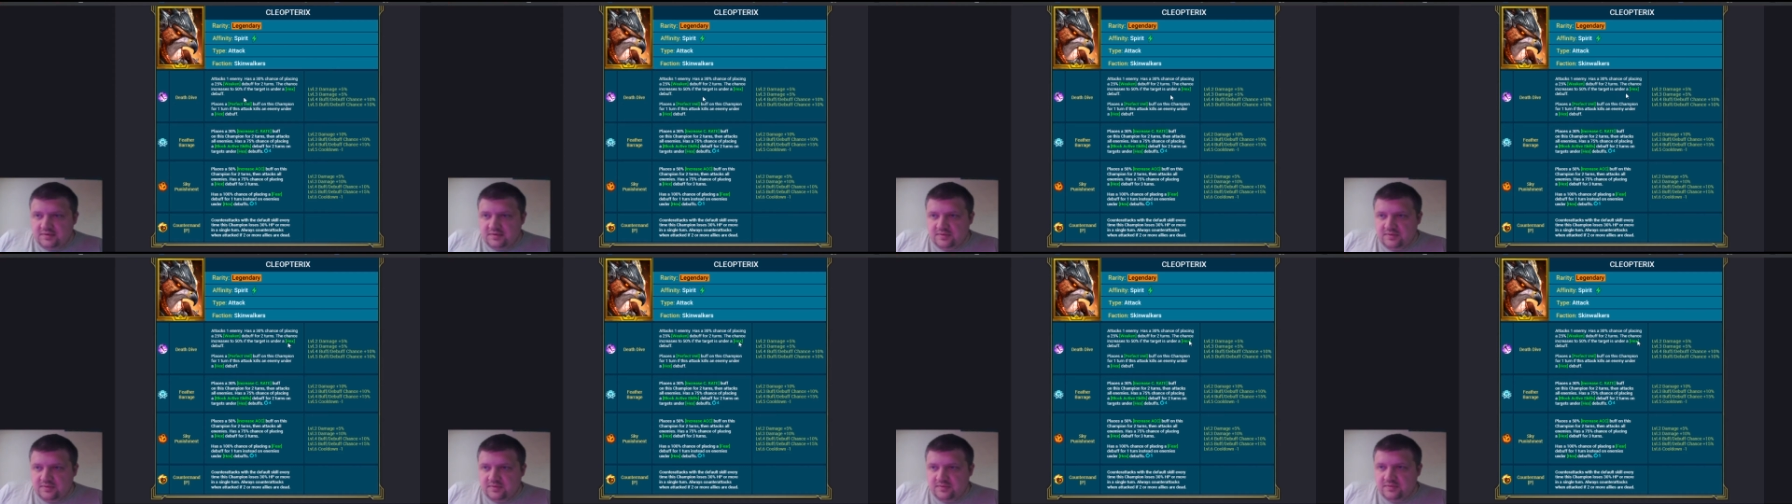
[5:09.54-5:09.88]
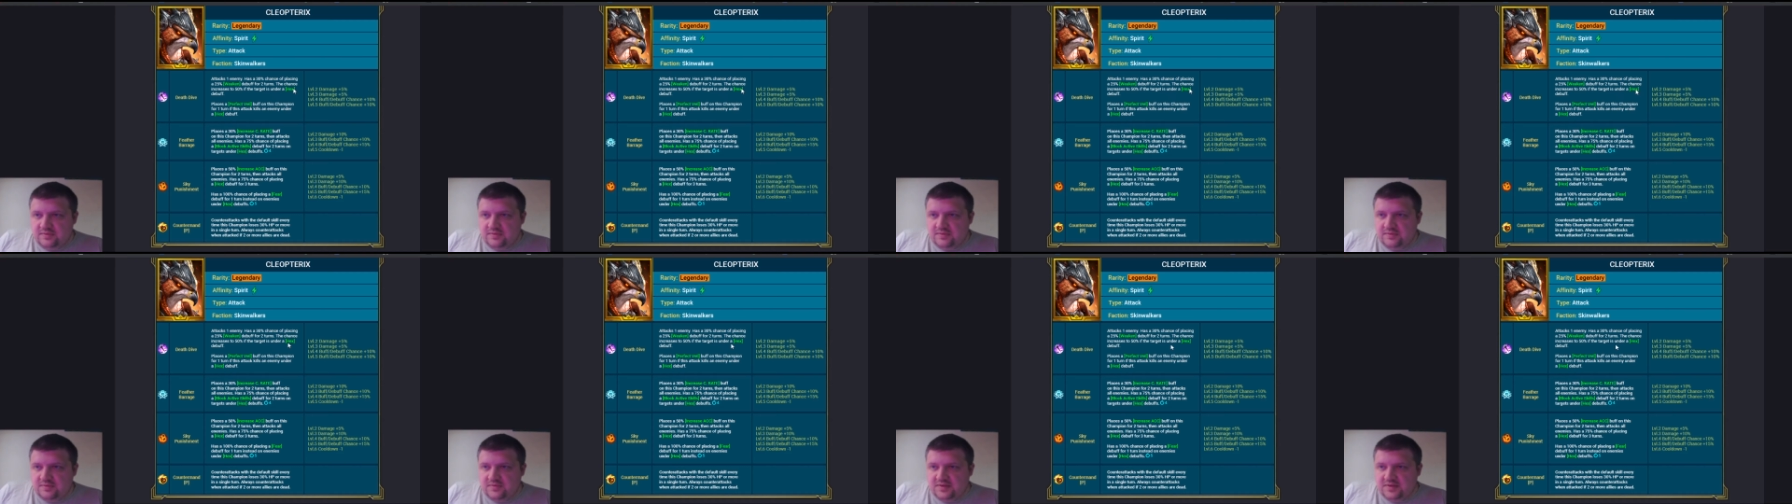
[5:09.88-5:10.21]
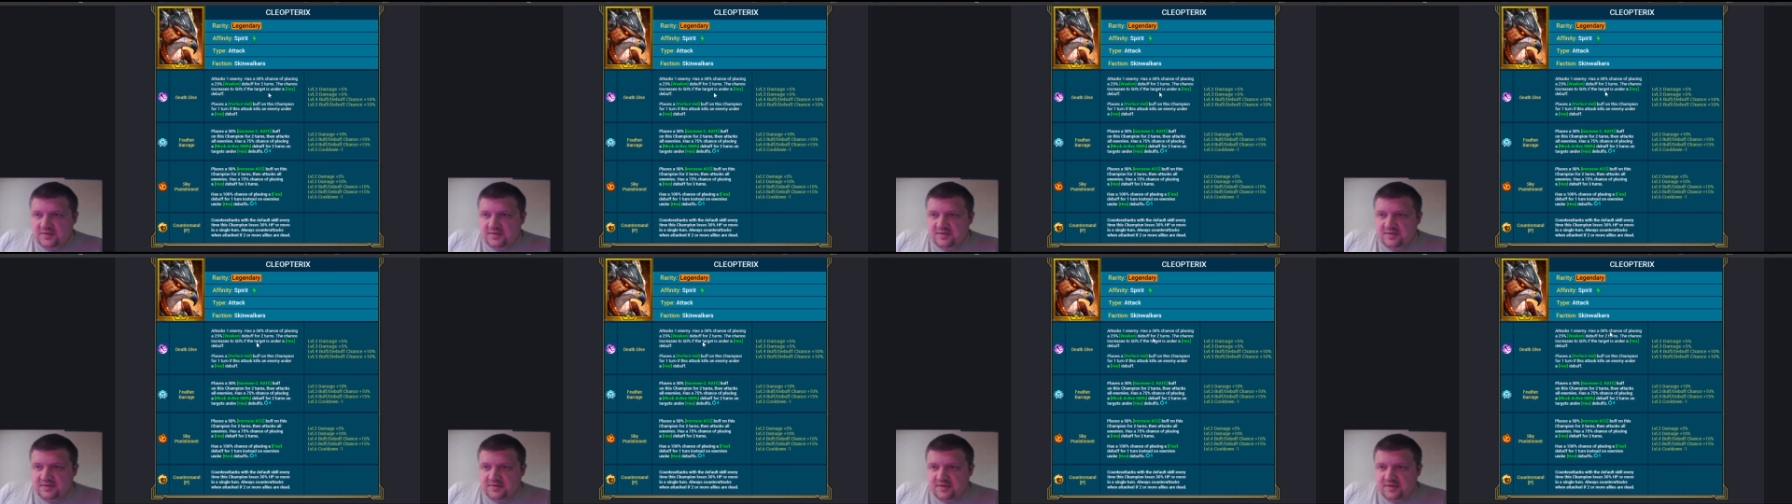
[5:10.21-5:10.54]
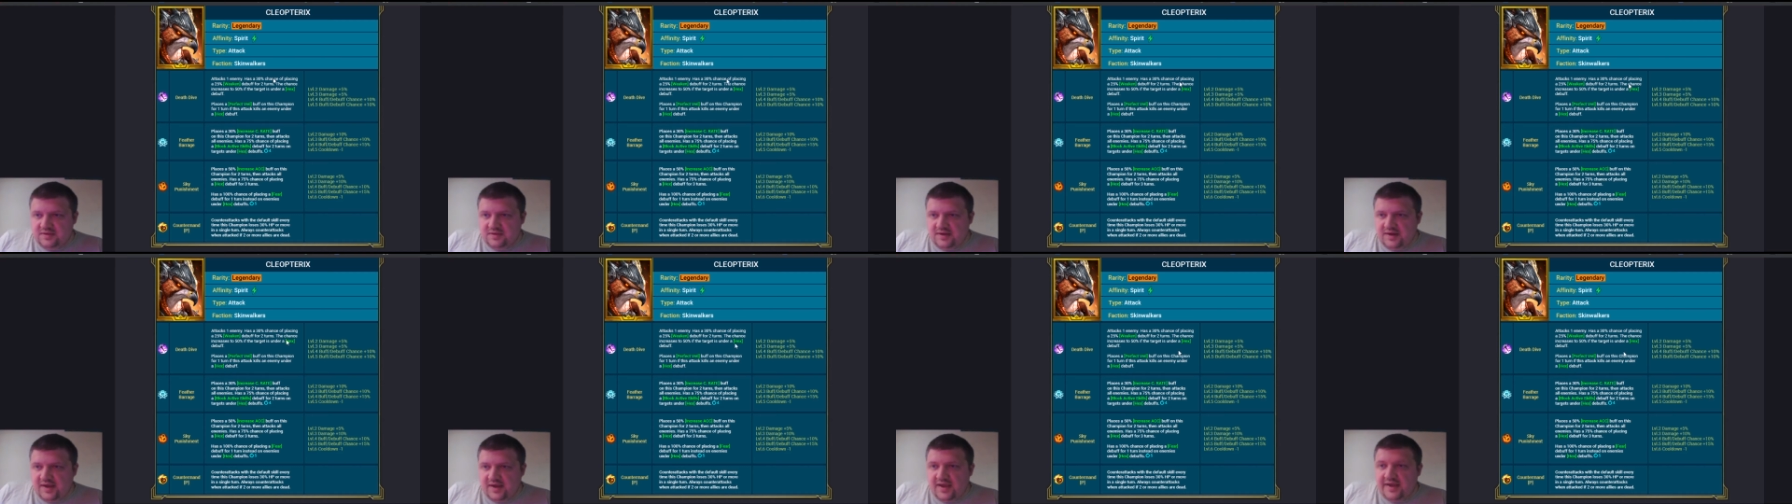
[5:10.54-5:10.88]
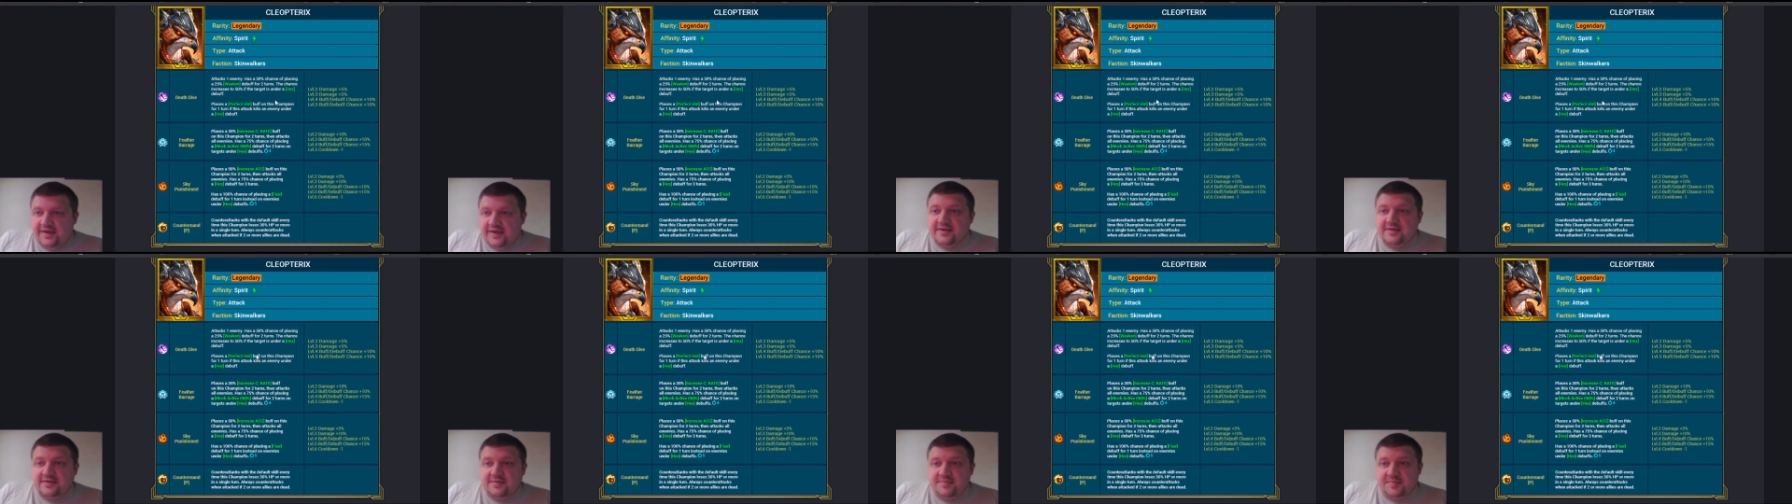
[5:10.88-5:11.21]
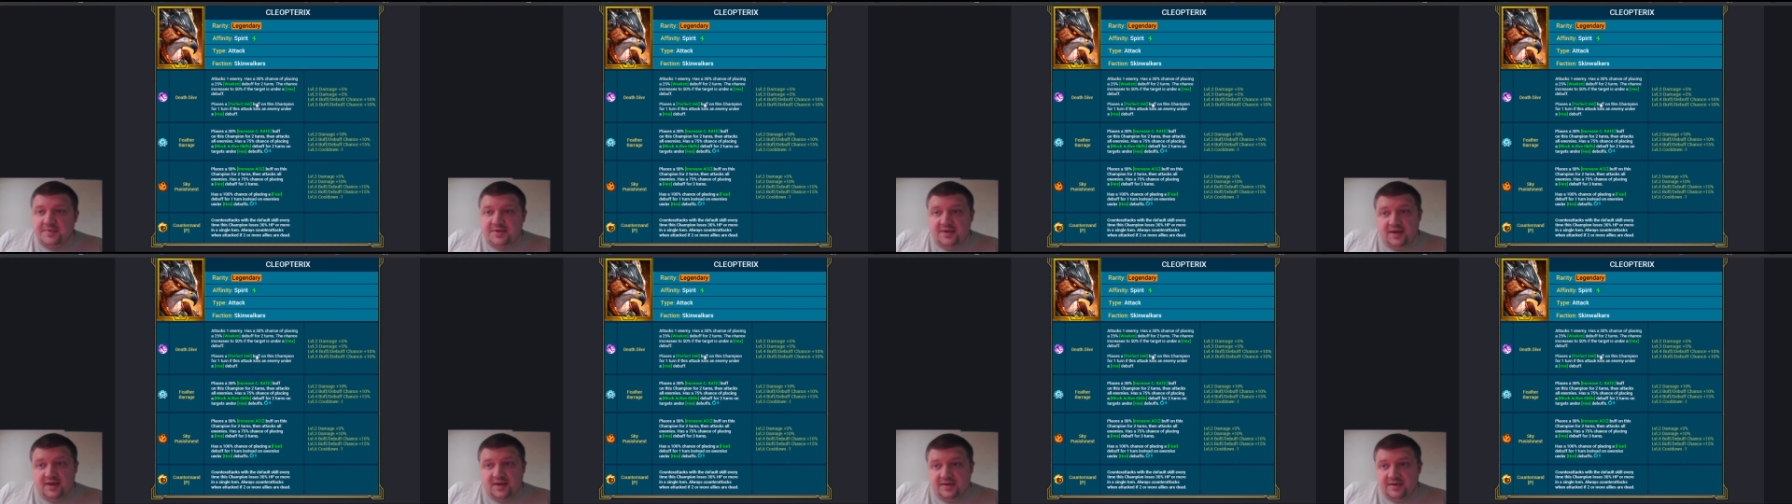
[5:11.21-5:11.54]
Oh, so this is under the Hex
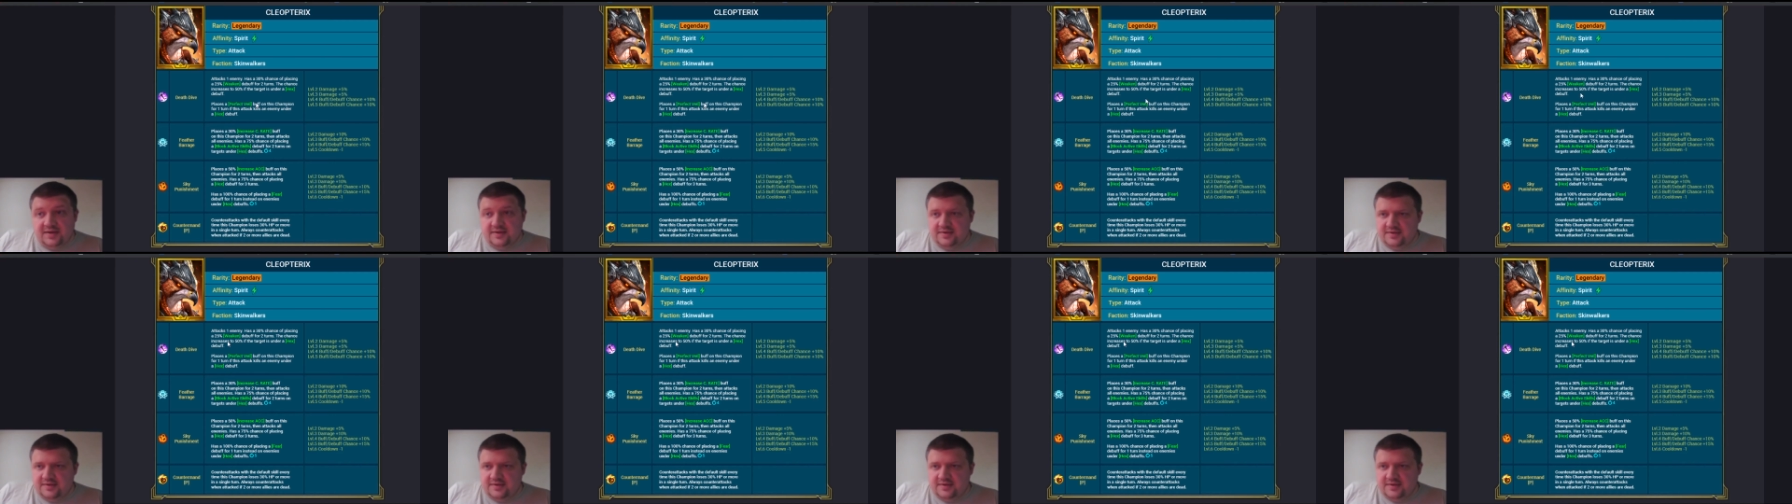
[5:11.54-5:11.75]
mechanic.